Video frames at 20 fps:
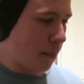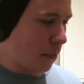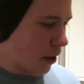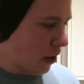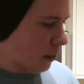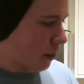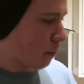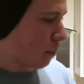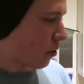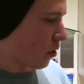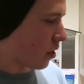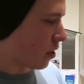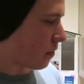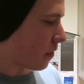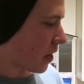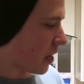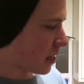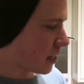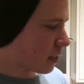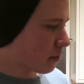But the point
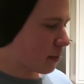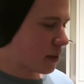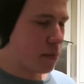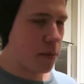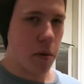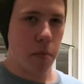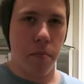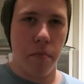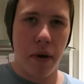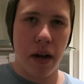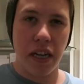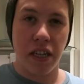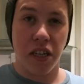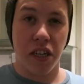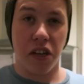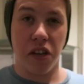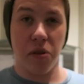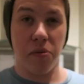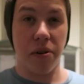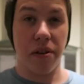of it is, it's meant to be a
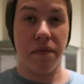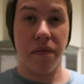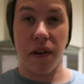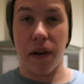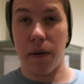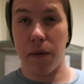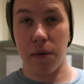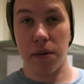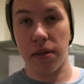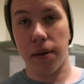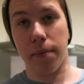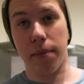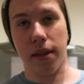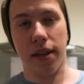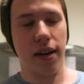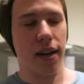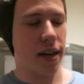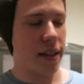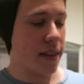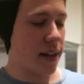magic UFO or
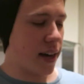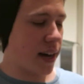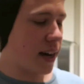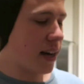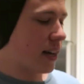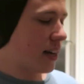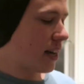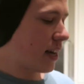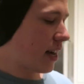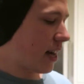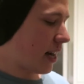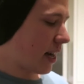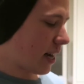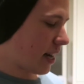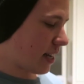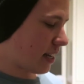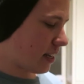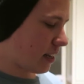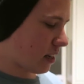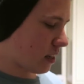something like that.
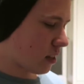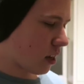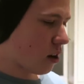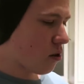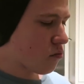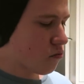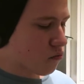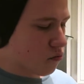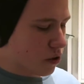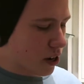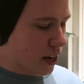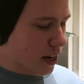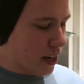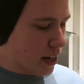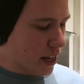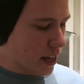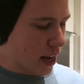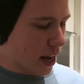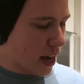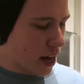And I don't
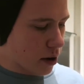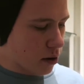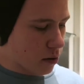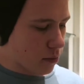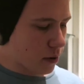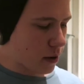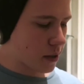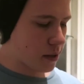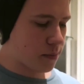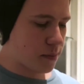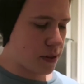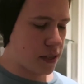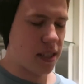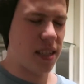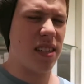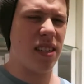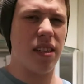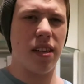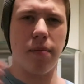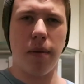really get how it works, but it
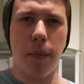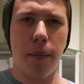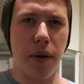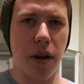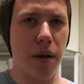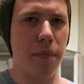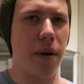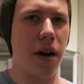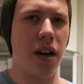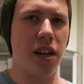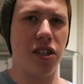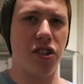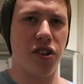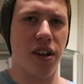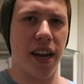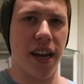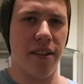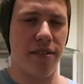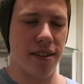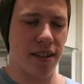says something about putting it behind
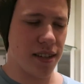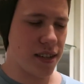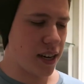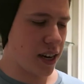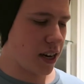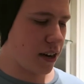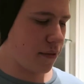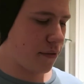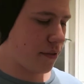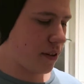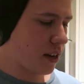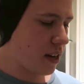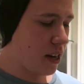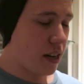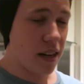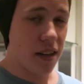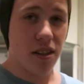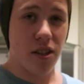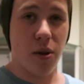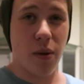your ear and stuff,
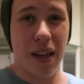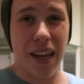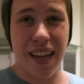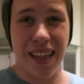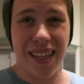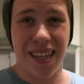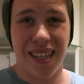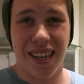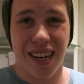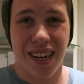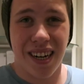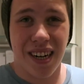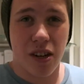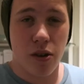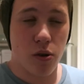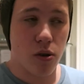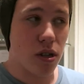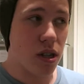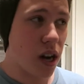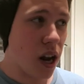doing it in the
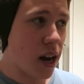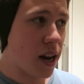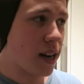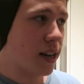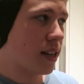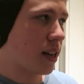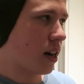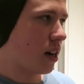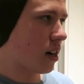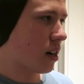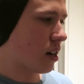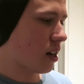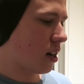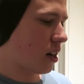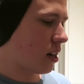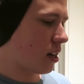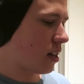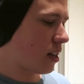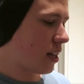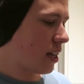dark or slightly
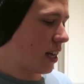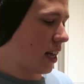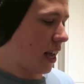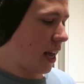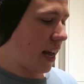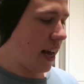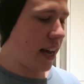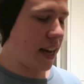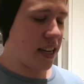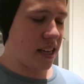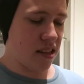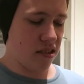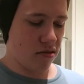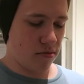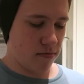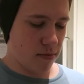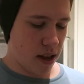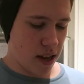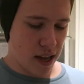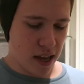darker,
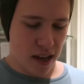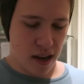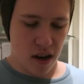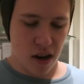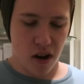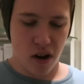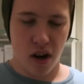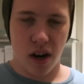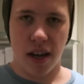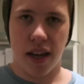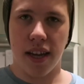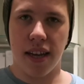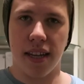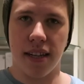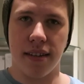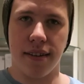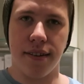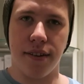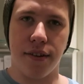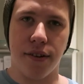and making it look like
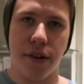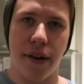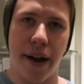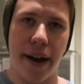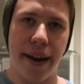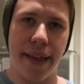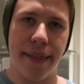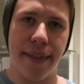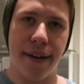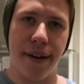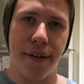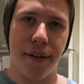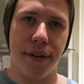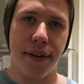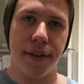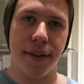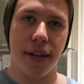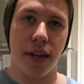it's not got anything on it.